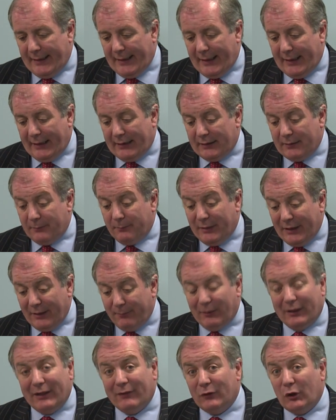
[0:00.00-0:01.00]
and
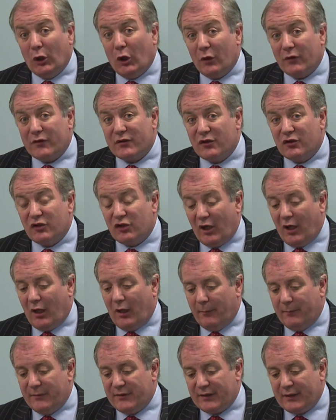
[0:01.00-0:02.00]
people have lost
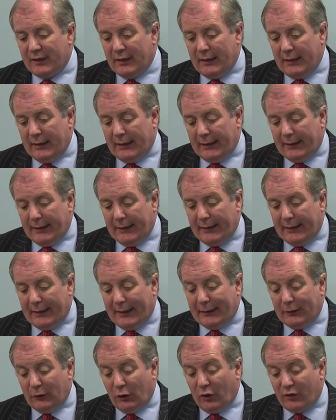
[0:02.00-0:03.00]
jobs
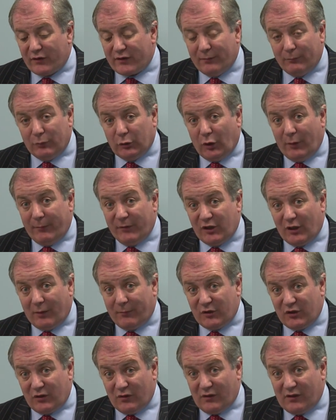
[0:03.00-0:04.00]
and lost employment
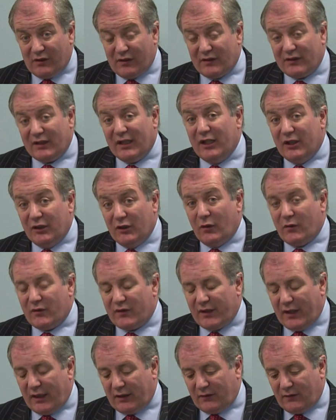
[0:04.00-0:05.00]
opportunities in those
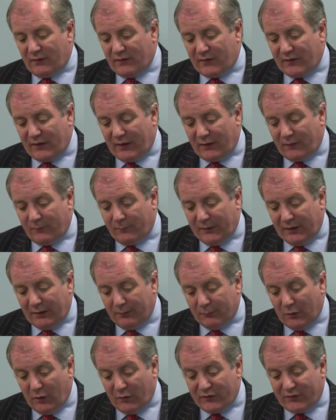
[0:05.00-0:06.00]
sectors that have
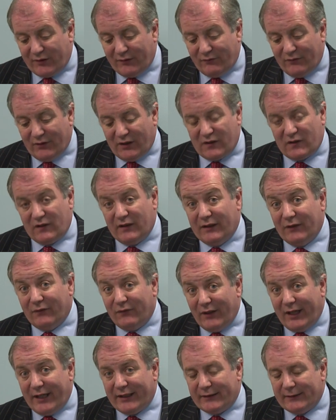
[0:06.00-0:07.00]
been most adversely
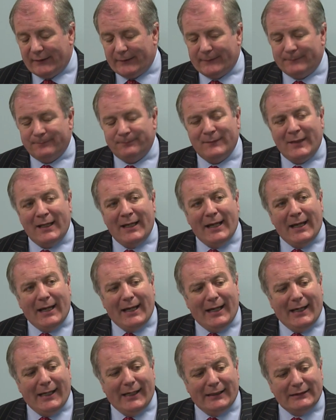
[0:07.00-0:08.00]
affected.
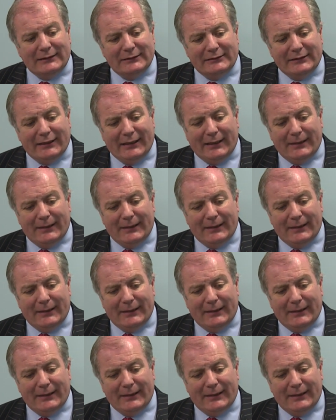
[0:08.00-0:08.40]
And